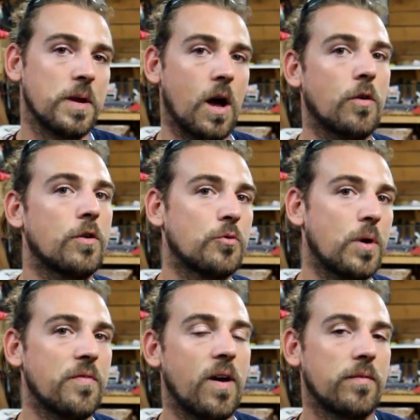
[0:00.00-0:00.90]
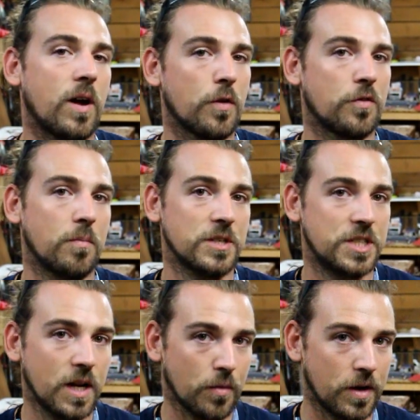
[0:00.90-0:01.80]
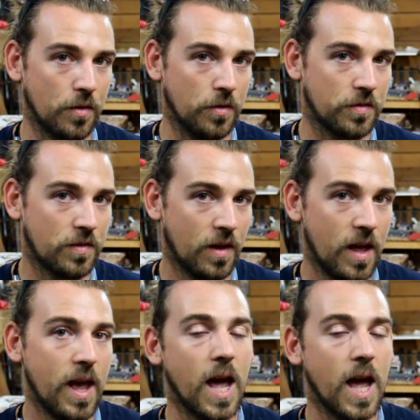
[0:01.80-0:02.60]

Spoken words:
$125 in materials,